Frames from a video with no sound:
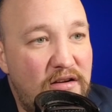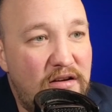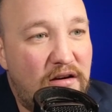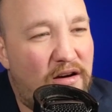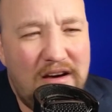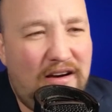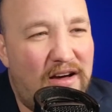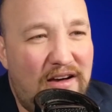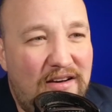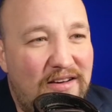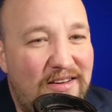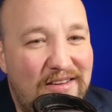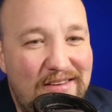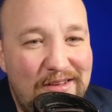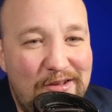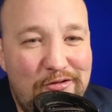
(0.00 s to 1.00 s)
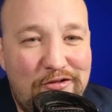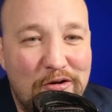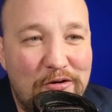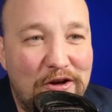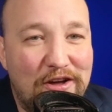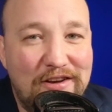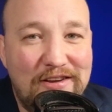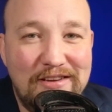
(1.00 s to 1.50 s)
Ah, oh, so
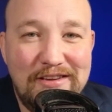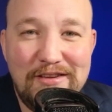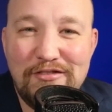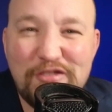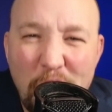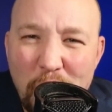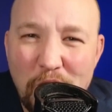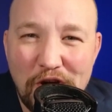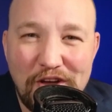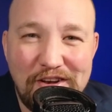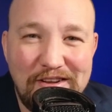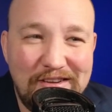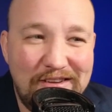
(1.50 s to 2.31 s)
good, so good.